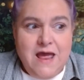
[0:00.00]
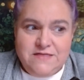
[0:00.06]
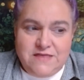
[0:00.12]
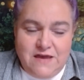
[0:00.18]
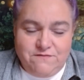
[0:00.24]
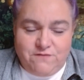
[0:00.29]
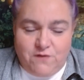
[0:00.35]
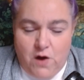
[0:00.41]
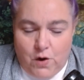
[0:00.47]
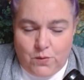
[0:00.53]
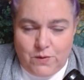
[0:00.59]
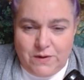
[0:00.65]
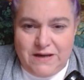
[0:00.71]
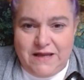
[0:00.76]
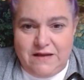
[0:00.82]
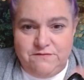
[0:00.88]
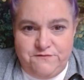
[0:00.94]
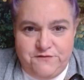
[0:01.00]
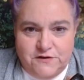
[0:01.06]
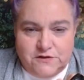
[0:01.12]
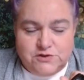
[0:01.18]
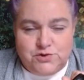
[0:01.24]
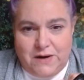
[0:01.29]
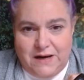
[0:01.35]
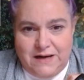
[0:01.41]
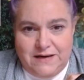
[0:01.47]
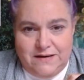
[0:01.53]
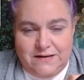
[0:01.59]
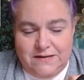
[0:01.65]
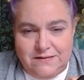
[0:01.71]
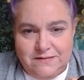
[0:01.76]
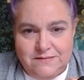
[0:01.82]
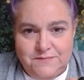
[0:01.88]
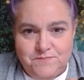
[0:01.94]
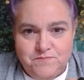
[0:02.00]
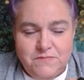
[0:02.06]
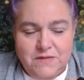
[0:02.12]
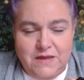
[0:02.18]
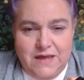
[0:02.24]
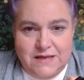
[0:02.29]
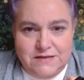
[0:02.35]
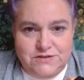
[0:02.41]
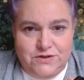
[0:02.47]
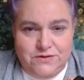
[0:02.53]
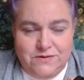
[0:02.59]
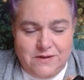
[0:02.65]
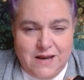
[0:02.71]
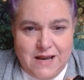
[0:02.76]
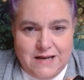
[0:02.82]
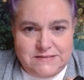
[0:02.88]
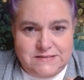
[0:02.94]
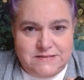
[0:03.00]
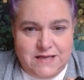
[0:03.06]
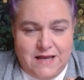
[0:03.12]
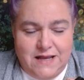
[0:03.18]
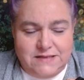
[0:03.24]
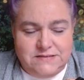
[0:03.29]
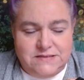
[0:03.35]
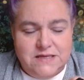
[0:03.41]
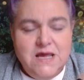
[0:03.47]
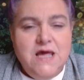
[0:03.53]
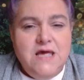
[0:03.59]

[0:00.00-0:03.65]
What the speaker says: They've already infiltrated into the United States.